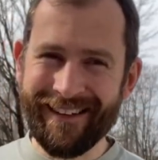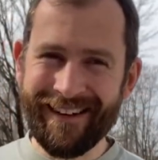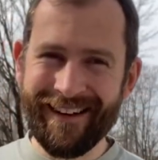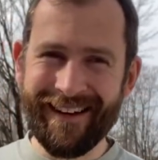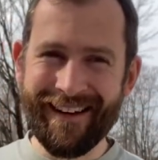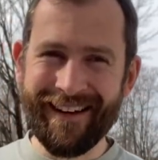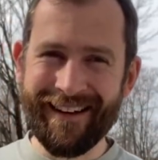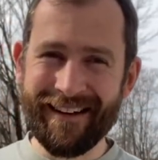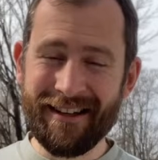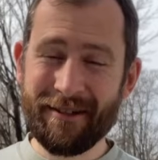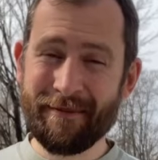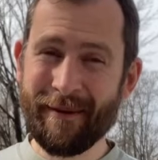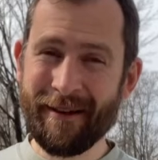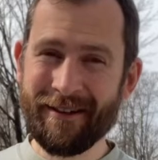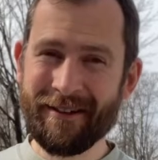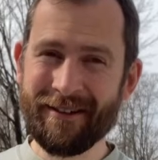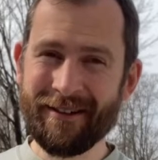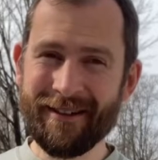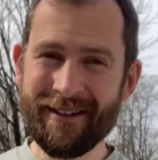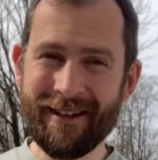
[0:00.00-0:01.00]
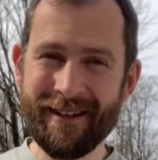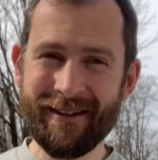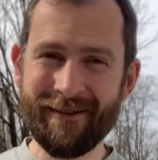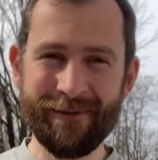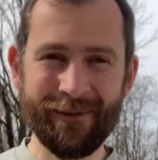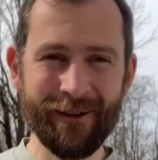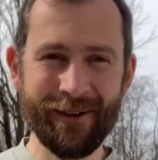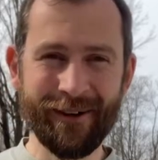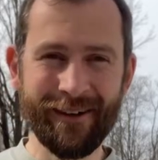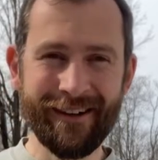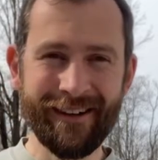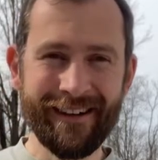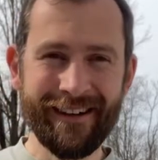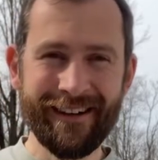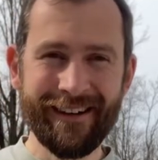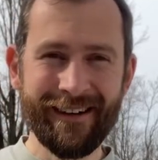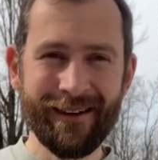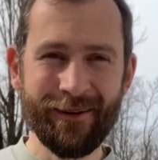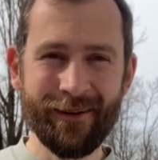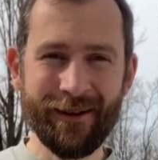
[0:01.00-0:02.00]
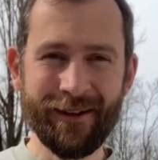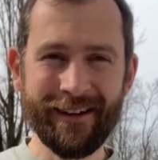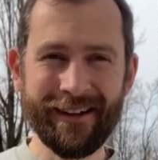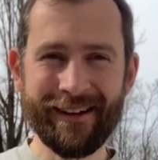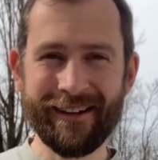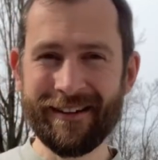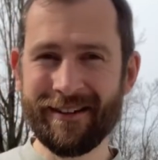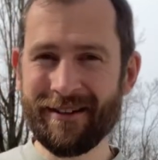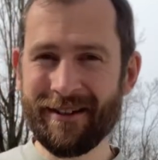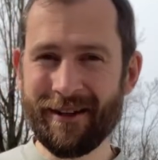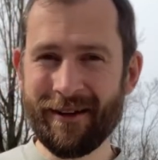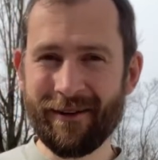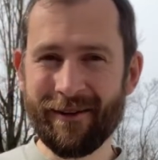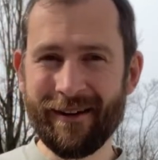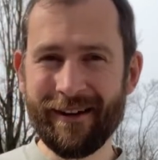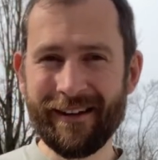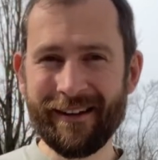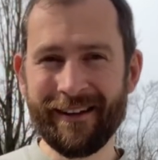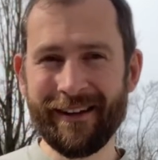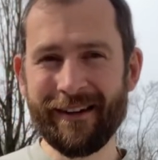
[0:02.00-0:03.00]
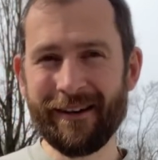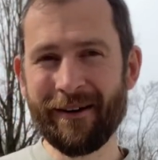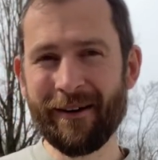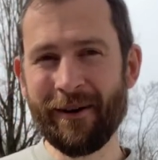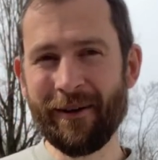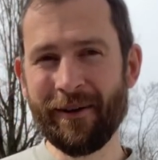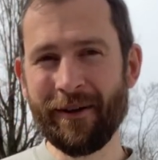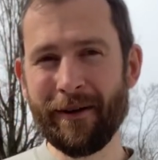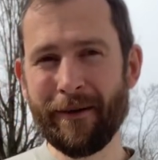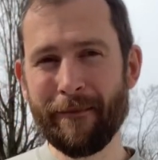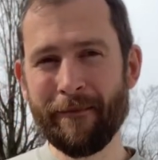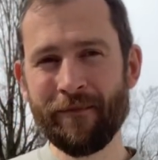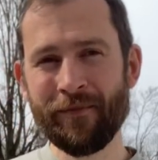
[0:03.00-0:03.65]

especially if we're considering that all the